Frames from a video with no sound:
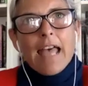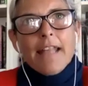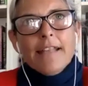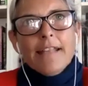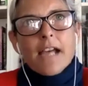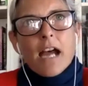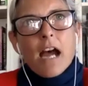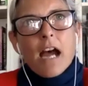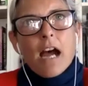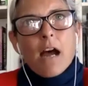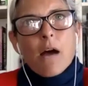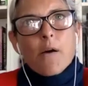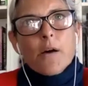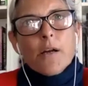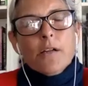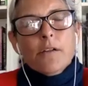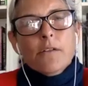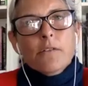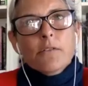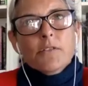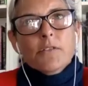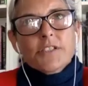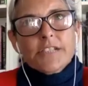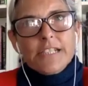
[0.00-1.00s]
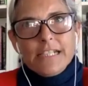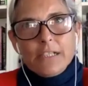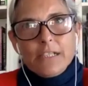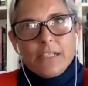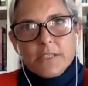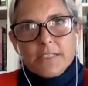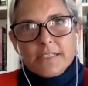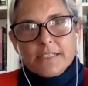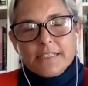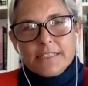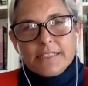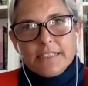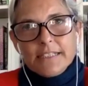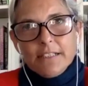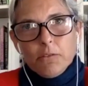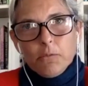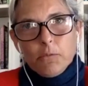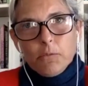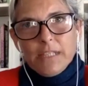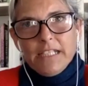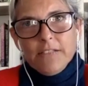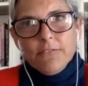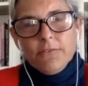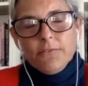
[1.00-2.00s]
our sequences that
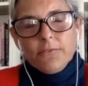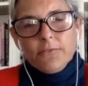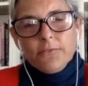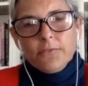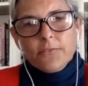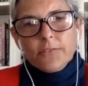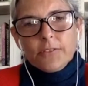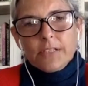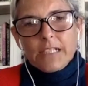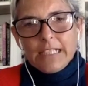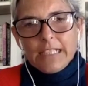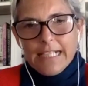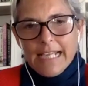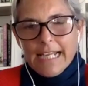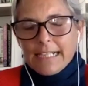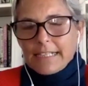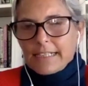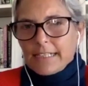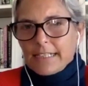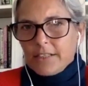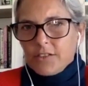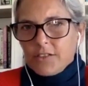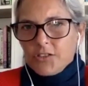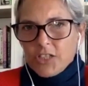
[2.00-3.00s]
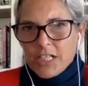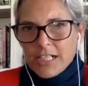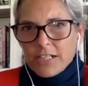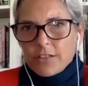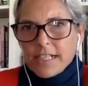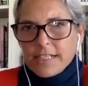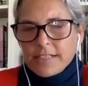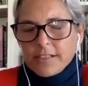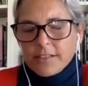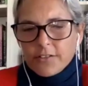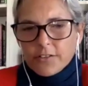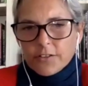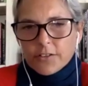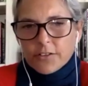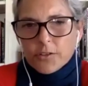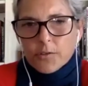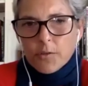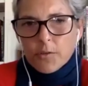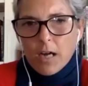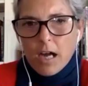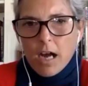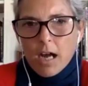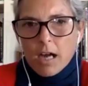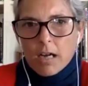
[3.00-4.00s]
we've collected and generated through
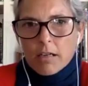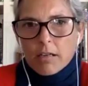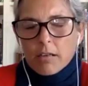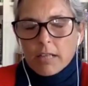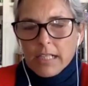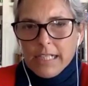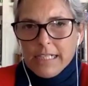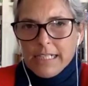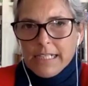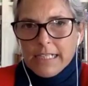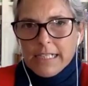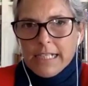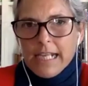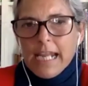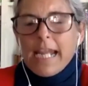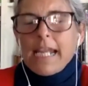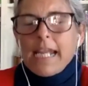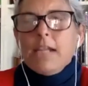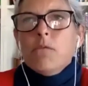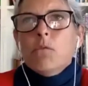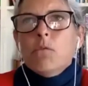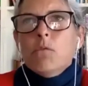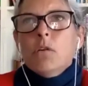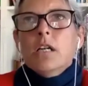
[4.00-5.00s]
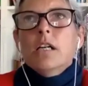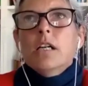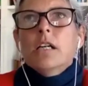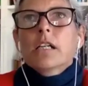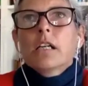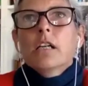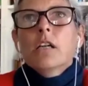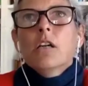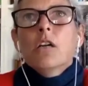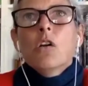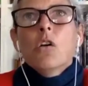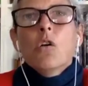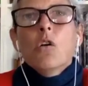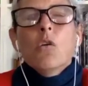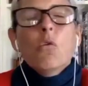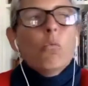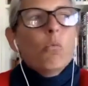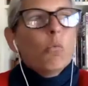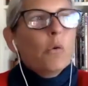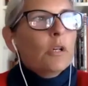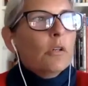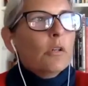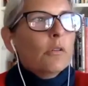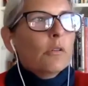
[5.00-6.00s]
our EDNA work
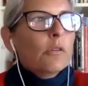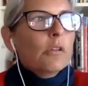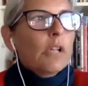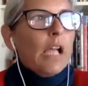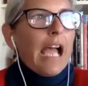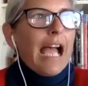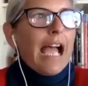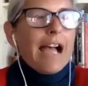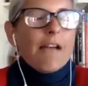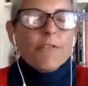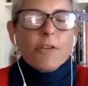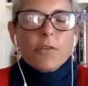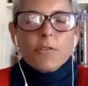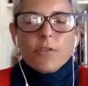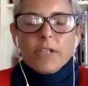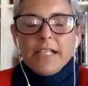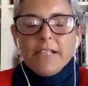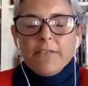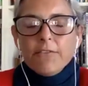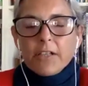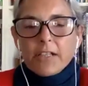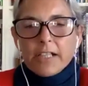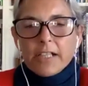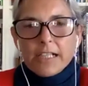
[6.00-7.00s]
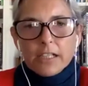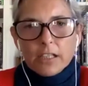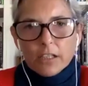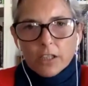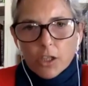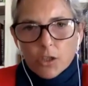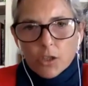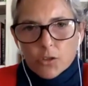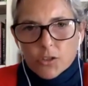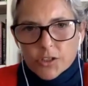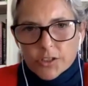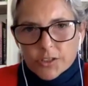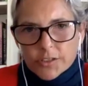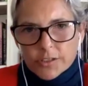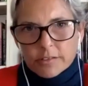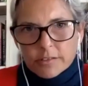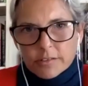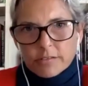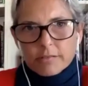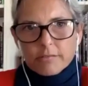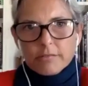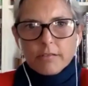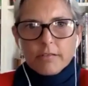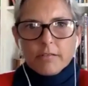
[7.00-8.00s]
will have a really very close
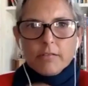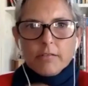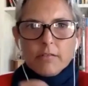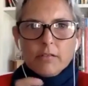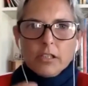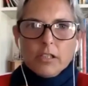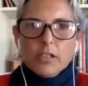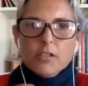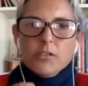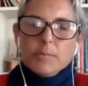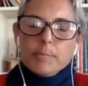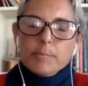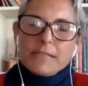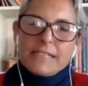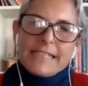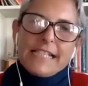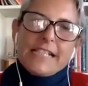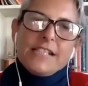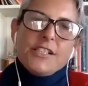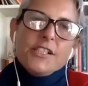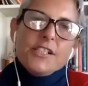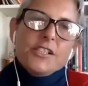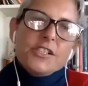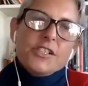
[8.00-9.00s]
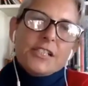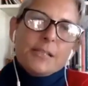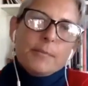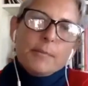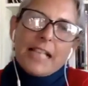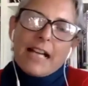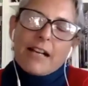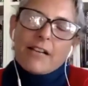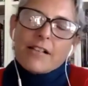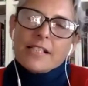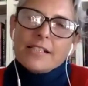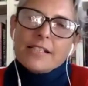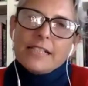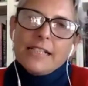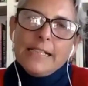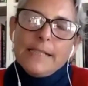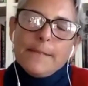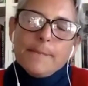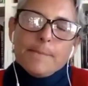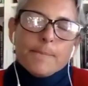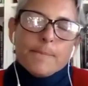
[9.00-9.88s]
percentage similarity.